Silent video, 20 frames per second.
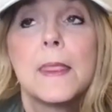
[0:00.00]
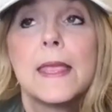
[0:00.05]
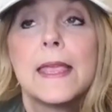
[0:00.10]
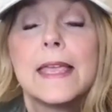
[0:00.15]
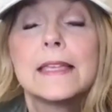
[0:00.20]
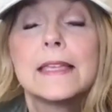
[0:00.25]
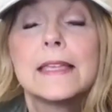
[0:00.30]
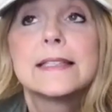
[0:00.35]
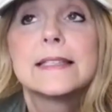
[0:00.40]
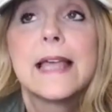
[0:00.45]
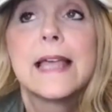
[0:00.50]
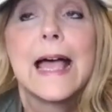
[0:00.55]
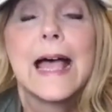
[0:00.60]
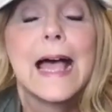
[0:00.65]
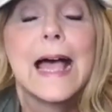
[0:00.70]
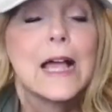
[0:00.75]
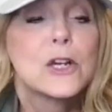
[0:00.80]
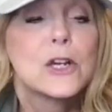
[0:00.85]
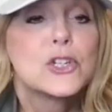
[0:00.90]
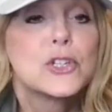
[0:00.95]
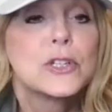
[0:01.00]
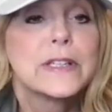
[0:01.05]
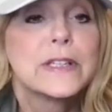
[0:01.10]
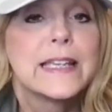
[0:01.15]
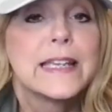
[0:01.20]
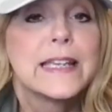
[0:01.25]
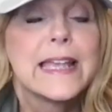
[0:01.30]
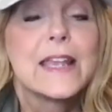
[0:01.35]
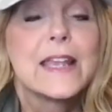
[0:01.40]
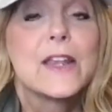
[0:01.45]
It's
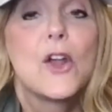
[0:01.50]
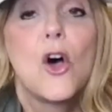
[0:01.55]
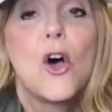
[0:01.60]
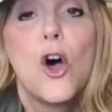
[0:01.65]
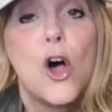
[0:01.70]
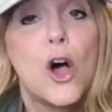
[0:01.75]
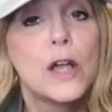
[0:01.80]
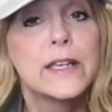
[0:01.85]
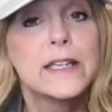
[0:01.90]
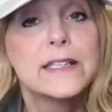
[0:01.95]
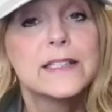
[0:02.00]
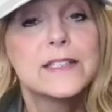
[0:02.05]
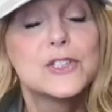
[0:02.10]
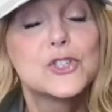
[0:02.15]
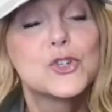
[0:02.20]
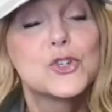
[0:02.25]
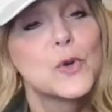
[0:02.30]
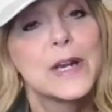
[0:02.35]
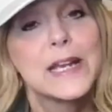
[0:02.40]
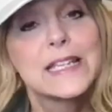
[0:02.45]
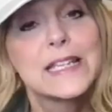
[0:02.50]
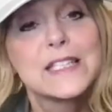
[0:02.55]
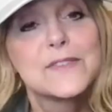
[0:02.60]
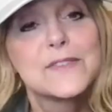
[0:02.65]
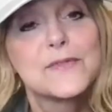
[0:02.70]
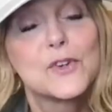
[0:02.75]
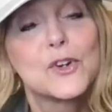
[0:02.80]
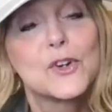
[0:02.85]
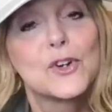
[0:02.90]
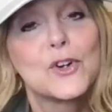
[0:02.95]
actually an honest
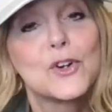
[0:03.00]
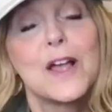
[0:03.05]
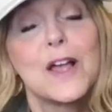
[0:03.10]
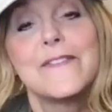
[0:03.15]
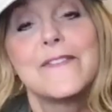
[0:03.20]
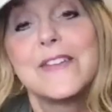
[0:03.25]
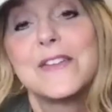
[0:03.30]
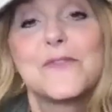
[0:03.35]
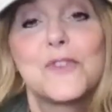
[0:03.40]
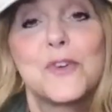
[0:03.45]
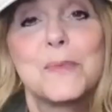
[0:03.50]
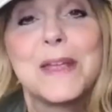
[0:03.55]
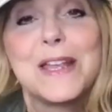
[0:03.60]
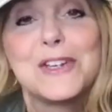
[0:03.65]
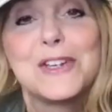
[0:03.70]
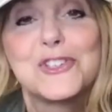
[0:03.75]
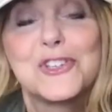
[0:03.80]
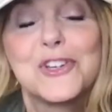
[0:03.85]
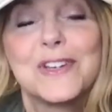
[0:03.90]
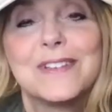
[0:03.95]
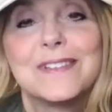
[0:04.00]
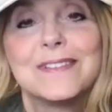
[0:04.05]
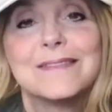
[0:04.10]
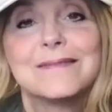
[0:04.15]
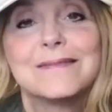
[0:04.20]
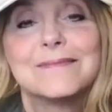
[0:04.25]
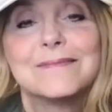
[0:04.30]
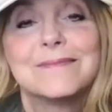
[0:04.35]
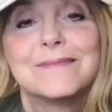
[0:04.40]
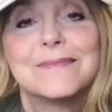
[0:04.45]
transfer of information.
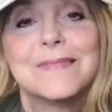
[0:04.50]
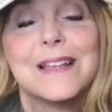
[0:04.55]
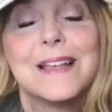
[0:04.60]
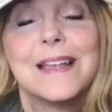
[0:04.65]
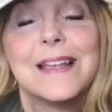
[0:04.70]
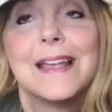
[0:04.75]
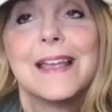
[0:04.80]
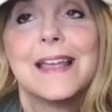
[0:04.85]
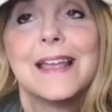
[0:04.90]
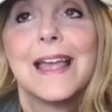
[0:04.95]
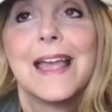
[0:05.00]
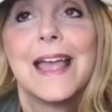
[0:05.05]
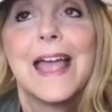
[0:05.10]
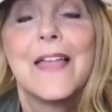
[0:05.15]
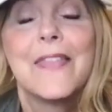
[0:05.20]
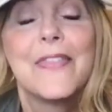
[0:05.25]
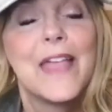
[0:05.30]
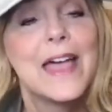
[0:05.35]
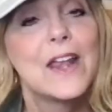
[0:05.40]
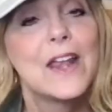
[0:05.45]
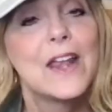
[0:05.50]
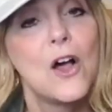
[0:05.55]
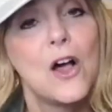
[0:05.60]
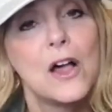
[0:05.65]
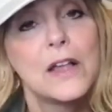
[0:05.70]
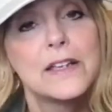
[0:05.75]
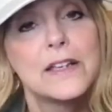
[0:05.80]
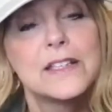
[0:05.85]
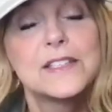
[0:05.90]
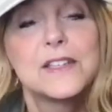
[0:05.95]
And that
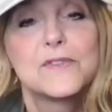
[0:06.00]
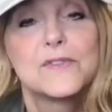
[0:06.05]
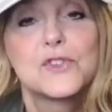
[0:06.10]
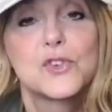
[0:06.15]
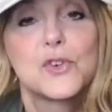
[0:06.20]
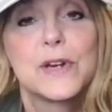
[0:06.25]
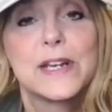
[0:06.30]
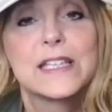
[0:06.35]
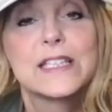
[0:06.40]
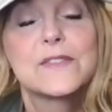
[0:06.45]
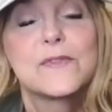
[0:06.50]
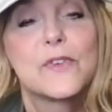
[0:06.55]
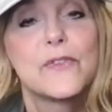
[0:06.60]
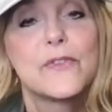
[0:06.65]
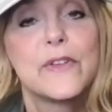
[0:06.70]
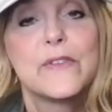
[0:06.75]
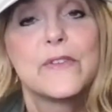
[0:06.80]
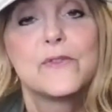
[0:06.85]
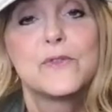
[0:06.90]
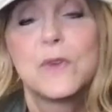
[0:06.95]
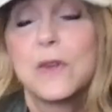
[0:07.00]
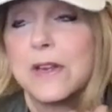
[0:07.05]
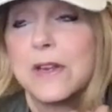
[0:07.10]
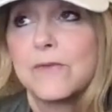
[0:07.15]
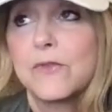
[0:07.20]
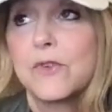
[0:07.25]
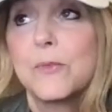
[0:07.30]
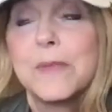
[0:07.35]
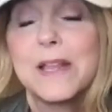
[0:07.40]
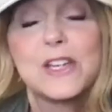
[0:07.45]
honest transfer of
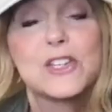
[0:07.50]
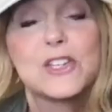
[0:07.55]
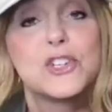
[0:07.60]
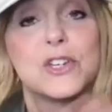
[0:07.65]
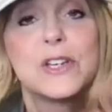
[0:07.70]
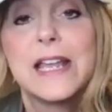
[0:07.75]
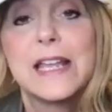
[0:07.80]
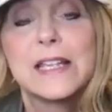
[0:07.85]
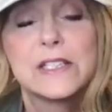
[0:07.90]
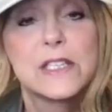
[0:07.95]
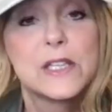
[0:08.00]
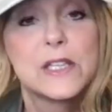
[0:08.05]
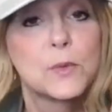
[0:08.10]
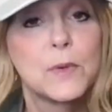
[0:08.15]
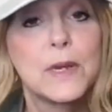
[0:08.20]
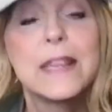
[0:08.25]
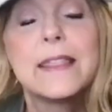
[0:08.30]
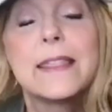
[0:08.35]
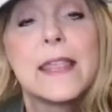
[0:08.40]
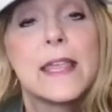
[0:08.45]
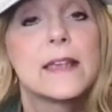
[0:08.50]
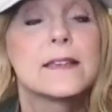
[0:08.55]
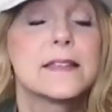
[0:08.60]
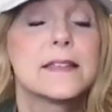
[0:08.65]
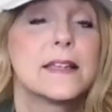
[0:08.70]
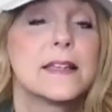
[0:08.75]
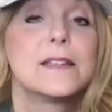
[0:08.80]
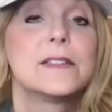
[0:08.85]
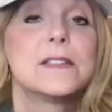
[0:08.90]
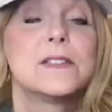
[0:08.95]
information has 3 things
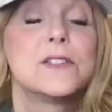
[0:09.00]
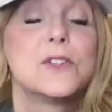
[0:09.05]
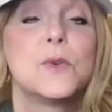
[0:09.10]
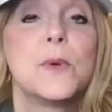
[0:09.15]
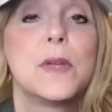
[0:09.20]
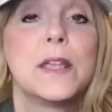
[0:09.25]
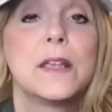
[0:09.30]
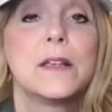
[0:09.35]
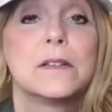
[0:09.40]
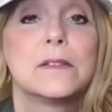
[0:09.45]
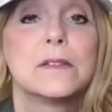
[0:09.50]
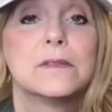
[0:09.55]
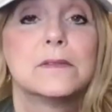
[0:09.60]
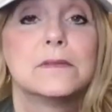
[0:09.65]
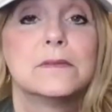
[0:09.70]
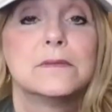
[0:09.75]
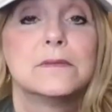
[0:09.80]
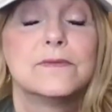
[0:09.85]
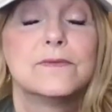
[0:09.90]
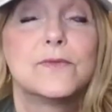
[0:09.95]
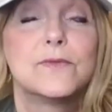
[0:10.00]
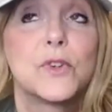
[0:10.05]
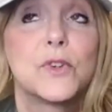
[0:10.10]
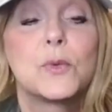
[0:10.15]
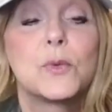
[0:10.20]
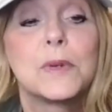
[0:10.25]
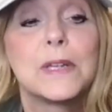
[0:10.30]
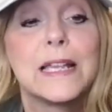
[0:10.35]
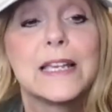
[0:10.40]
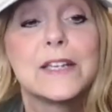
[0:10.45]
that it's doing for
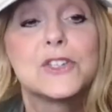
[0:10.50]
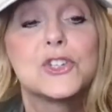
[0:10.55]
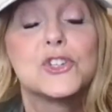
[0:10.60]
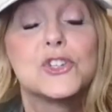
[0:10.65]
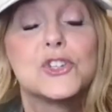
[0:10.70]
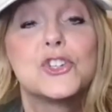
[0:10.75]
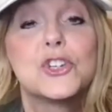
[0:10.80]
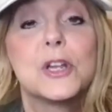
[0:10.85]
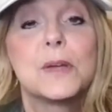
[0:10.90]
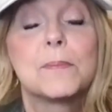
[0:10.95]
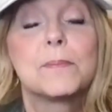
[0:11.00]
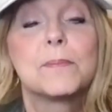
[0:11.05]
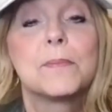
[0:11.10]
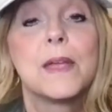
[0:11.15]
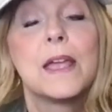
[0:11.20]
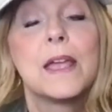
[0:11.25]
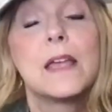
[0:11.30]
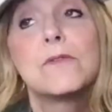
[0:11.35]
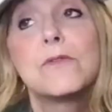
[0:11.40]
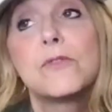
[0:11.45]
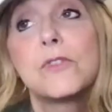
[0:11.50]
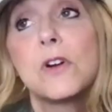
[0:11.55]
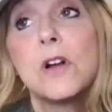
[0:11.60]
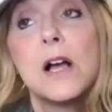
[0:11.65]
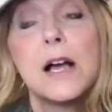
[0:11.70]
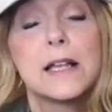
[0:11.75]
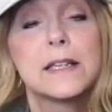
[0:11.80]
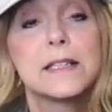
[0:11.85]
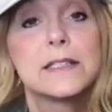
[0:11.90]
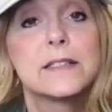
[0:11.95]
the relationship and for
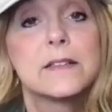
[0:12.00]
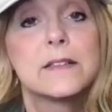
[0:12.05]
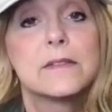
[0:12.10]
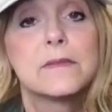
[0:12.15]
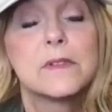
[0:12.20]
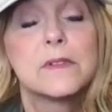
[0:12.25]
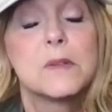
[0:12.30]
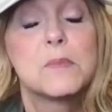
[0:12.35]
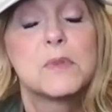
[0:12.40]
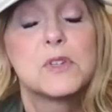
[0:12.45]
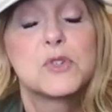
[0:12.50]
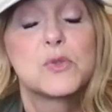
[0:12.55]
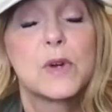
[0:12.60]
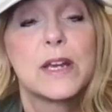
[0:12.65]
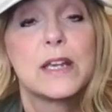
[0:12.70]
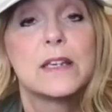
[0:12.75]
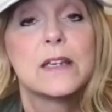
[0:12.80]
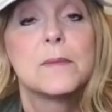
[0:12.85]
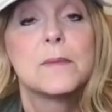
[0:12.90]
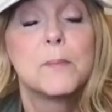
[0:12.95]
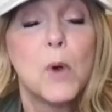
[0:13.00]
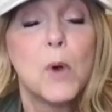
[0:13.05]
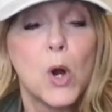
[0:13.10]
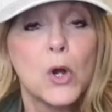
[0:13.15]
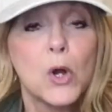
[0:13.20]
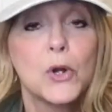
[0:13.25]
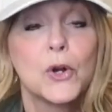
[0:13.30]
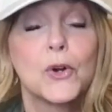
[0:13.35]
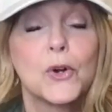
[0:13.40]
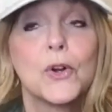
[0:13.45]
us, the betrayed
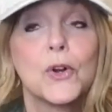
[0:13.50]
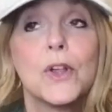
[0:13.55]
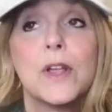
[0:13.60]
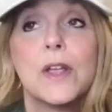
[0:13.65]
partner.